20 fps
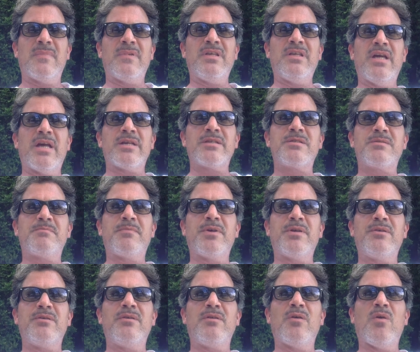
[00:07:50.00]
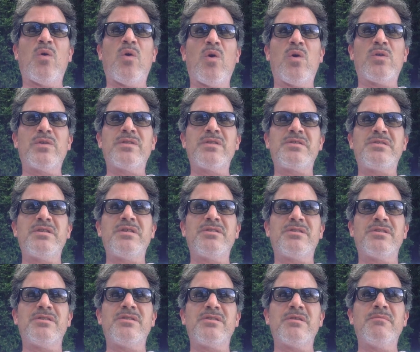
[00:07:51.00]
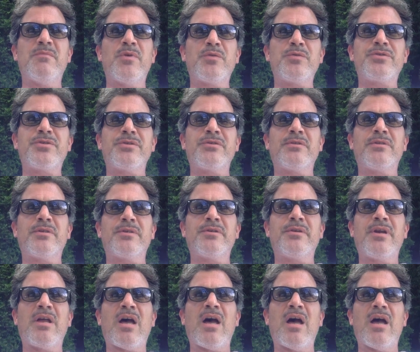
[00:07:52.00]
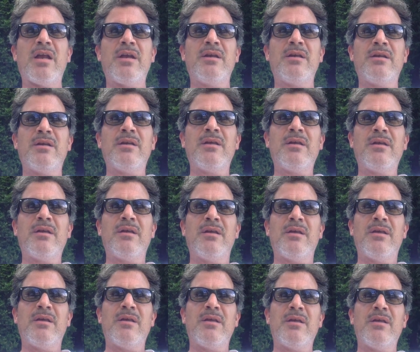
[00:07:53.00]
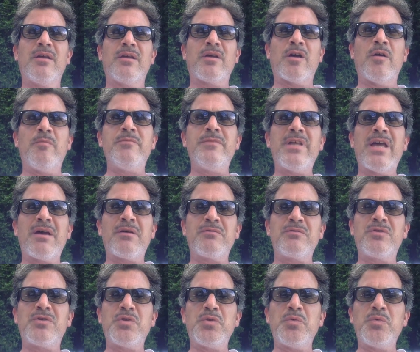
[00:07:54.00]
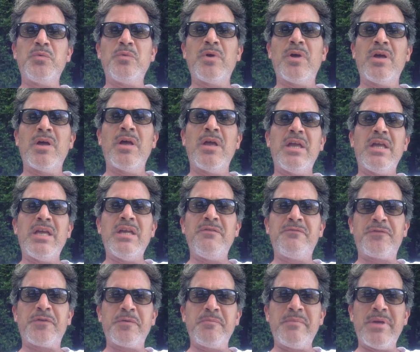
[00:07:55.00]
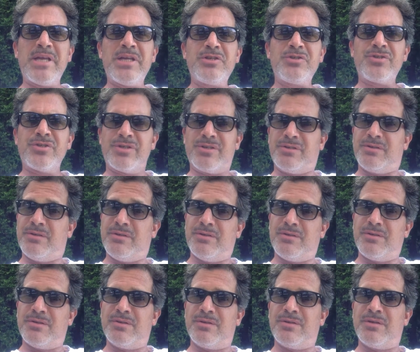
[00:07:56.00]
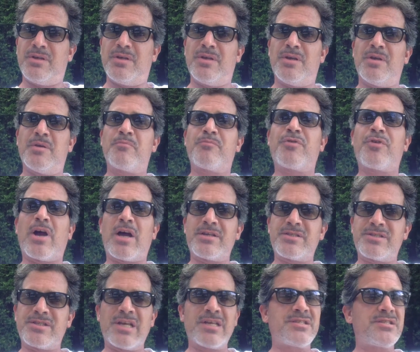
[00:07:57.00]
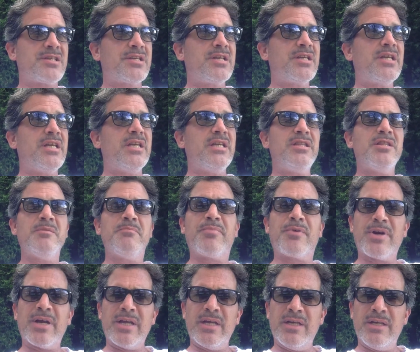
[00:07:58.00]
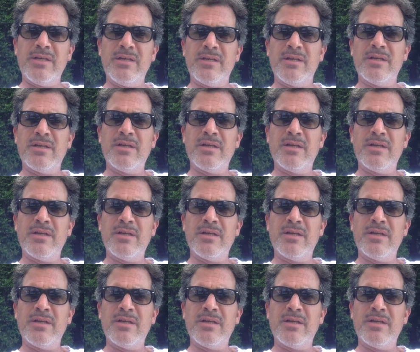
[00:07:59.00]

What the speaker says: Yes, but all decisions, emotional or not, come down to information processing in the brain,